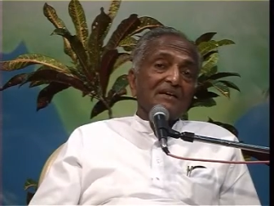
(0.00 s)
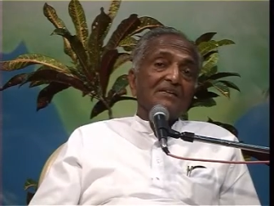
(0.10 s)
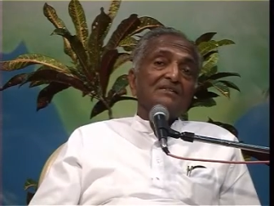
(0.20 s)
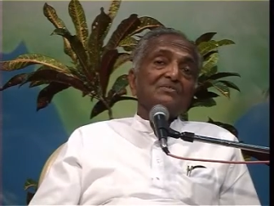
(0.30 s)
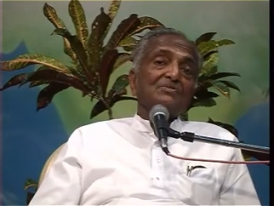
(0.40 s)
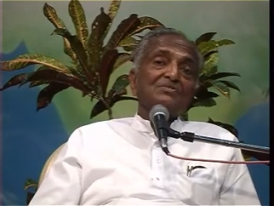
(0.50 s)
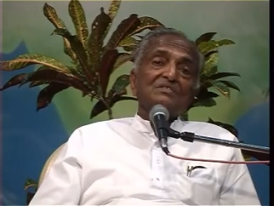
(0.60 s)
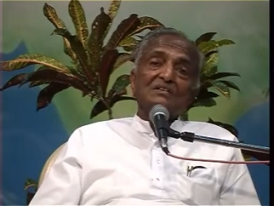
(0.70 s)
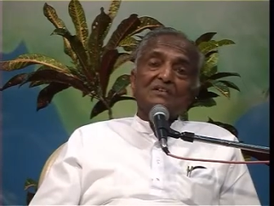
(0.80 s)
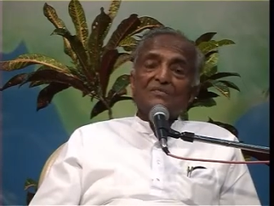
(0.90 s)
as a
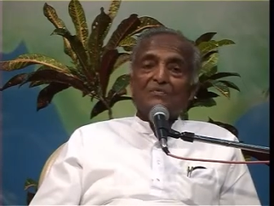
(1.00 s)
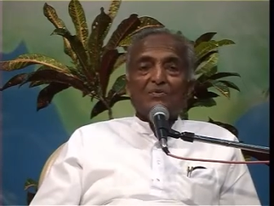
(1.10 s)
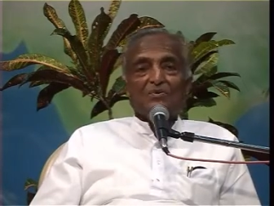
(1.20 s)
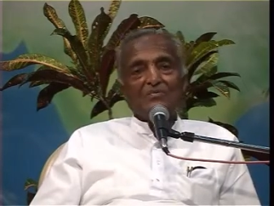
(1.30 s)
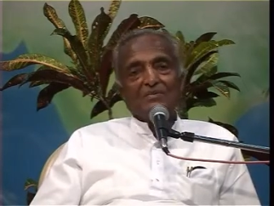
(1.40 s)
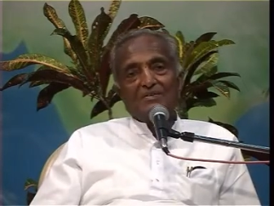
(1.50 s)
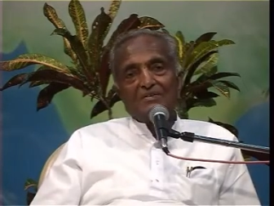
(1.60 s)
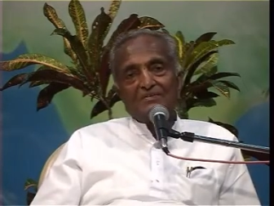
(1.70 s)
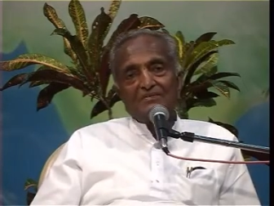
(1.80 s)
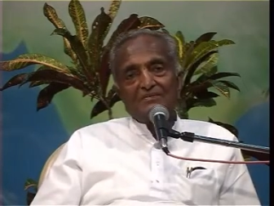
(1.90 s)
social reformer.
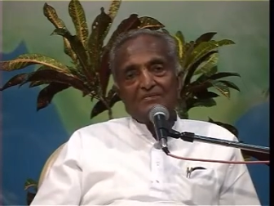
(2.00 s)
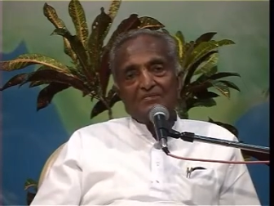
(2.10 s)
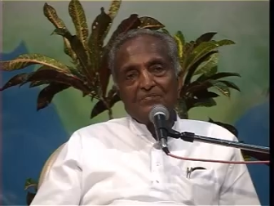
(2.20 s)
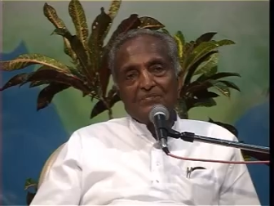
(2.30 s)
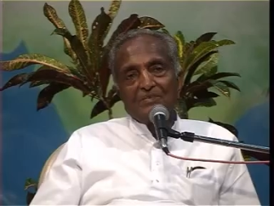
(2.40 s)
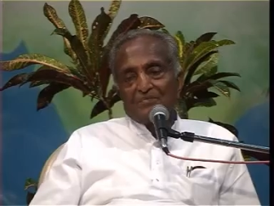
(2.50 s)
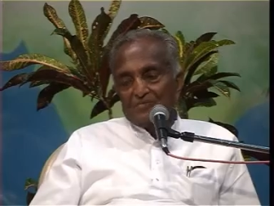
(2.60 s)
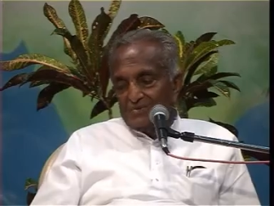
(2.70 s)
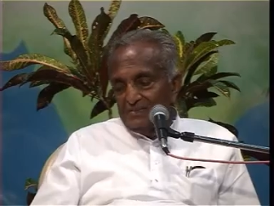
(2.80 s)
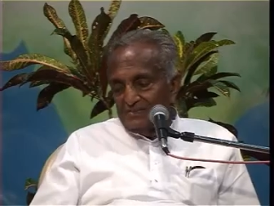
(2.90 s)

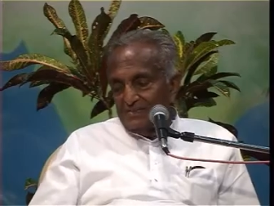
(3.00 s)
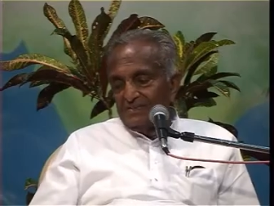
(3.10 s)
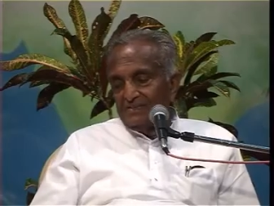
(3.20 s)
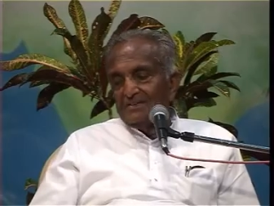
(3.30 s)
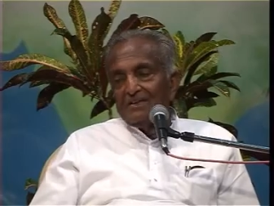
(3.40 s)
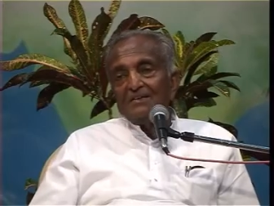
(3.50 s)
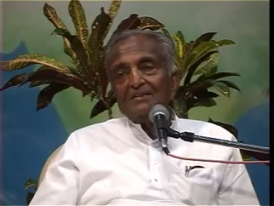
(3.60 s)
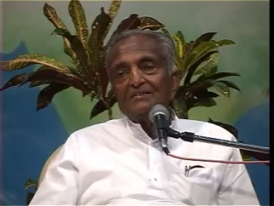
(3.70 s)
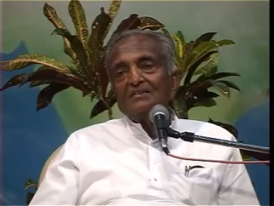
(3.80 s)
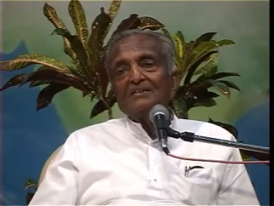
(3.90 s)
Because he said that
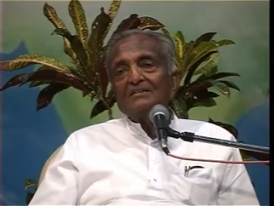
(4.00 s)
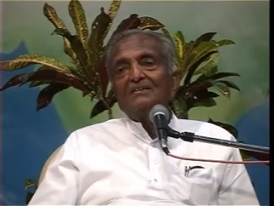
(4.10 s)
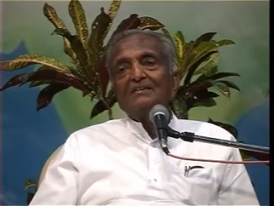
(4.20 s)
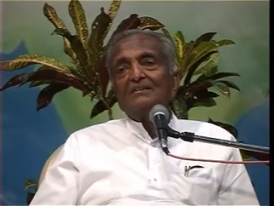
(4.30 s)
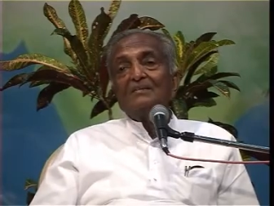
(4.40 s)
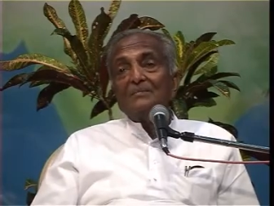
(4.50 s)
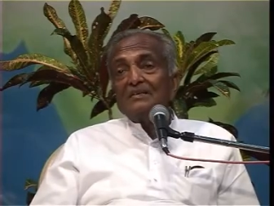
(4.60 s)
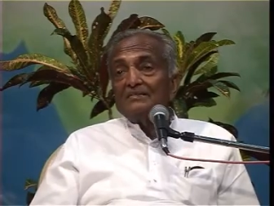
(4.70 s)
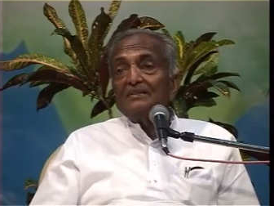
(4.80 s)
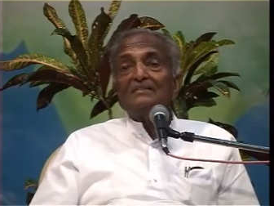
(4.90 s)
unless and until the
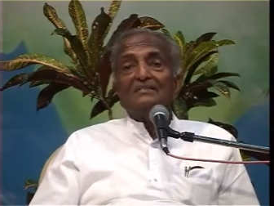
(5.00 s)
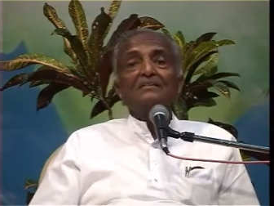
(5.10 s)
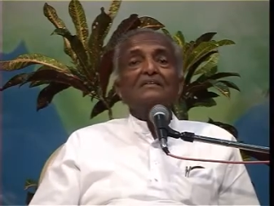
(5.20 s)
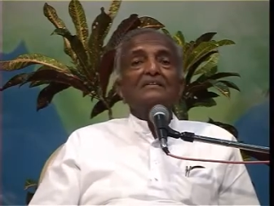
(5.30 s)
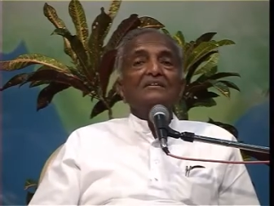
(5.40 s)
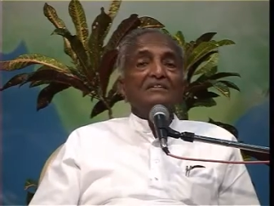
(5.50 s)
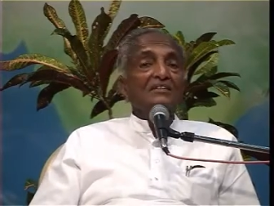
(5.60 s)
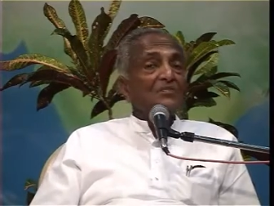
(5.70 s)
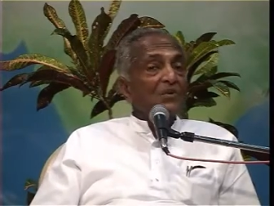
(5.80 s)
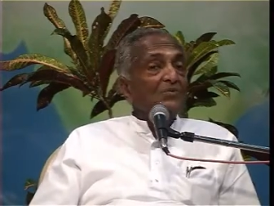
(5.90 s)
basics,
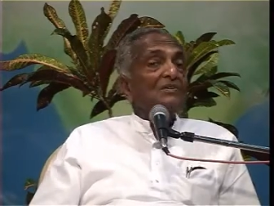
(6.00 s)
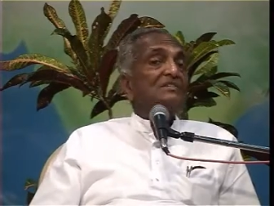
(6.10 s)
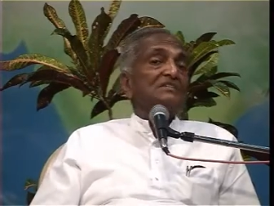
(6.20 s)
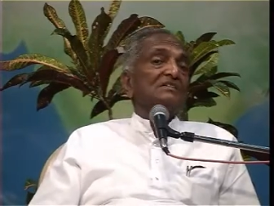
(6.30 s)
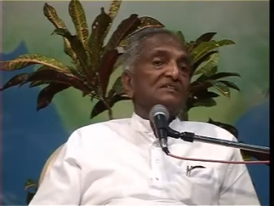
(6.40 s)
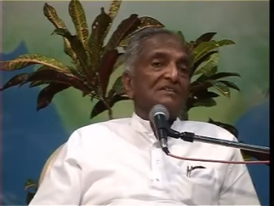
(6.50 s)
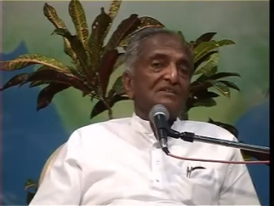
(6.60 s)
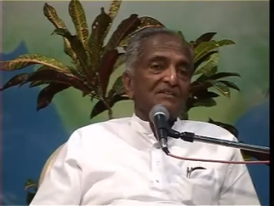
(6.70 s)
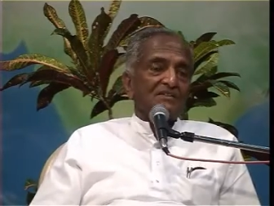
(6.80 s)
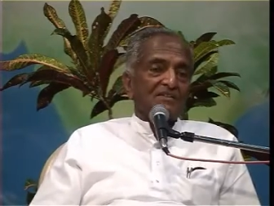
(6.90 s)
the foundation,
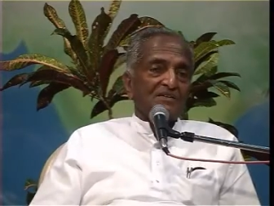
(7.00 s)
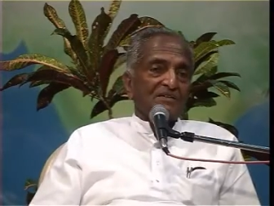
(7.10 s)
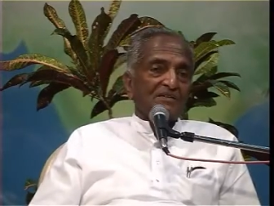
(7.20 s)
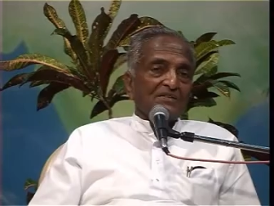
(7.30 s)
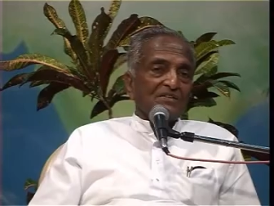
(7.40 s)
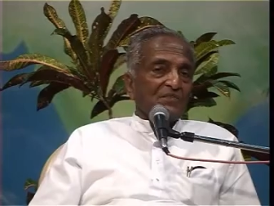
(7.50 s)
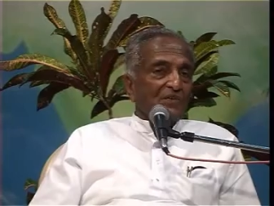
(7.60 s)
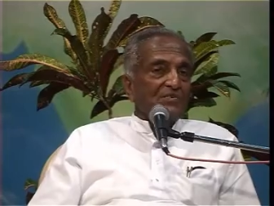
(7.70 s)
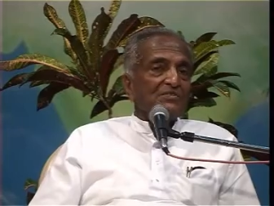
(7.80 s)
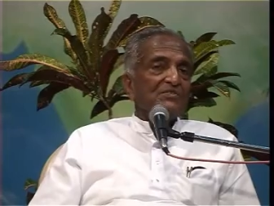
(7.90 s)
the
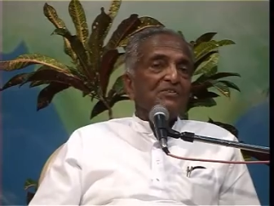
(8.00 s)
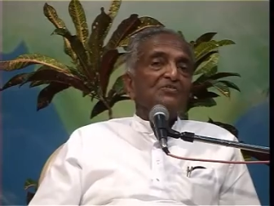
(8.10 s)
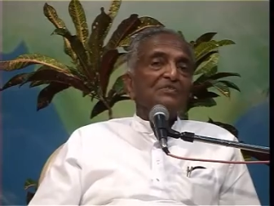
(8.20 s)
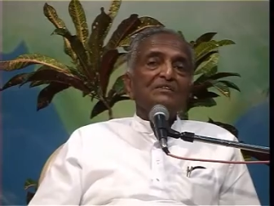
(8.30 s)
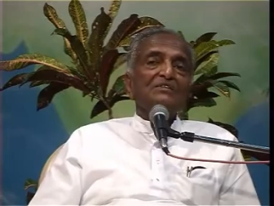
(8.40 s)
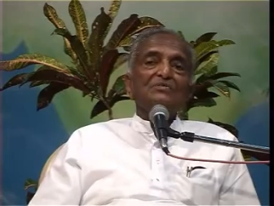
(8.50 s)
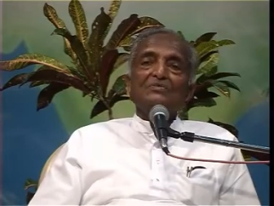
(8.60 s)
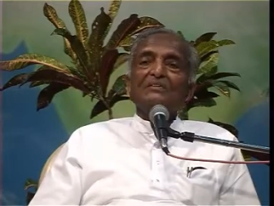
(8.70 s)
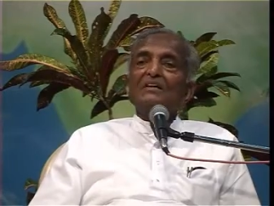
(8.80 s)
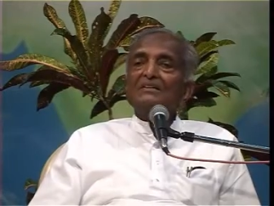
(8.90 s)
foundation on which the
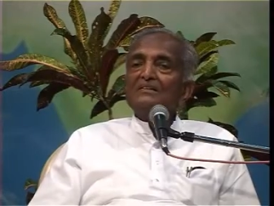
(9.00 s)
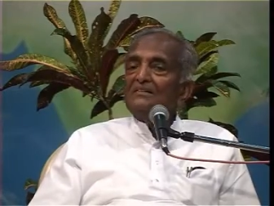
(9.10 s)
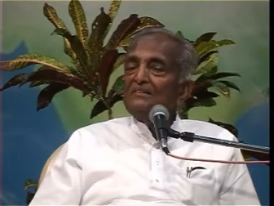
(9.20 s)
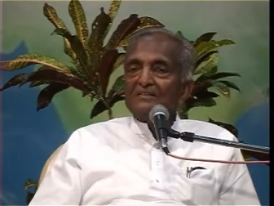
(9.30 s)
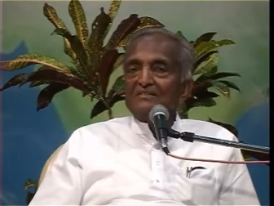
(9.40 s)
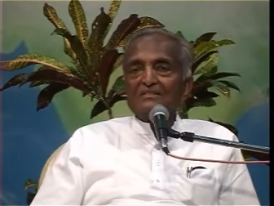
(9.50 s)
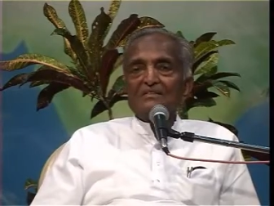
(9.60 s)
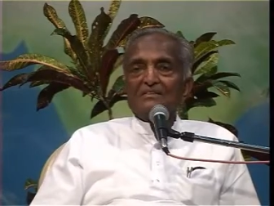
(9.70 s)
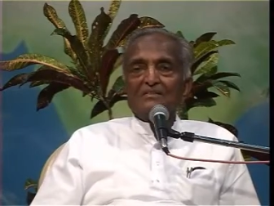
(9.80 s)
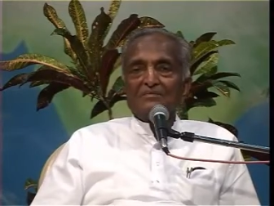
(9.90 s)
society is
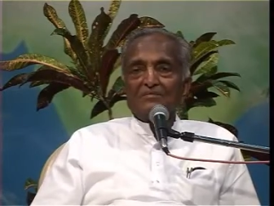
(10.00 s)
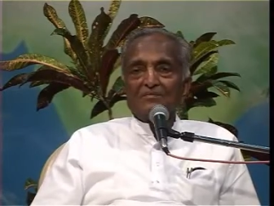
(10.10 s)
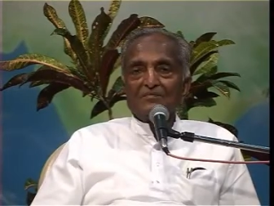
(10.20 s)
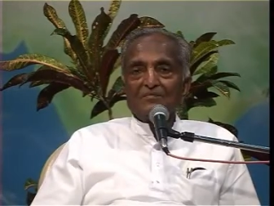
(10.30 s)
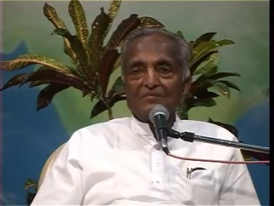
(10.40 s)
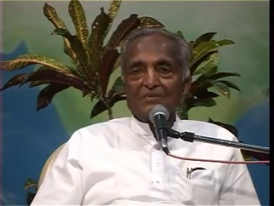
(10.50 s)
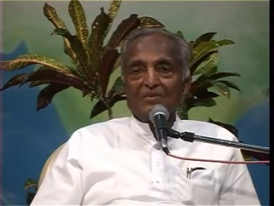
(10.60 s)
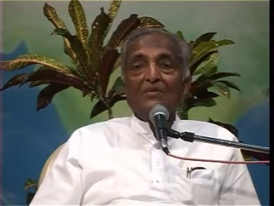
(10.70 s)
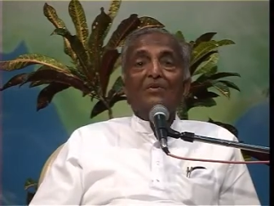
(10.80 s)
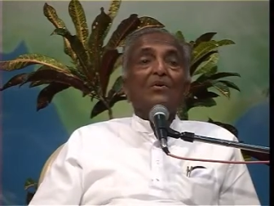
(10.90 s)
existing.
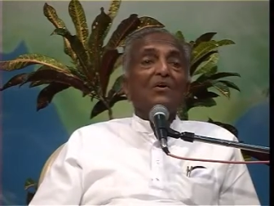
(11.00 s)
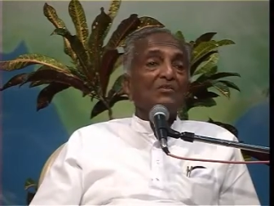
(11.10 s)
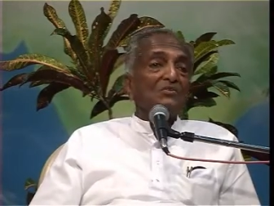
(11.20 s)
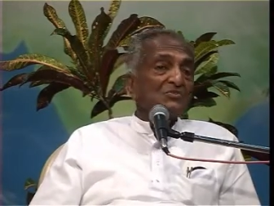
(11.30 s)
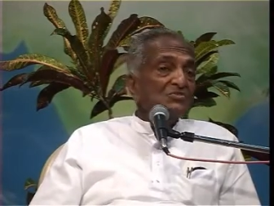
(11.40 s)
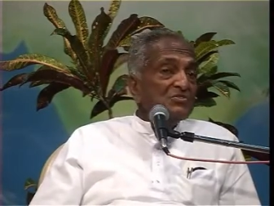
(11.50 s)
All those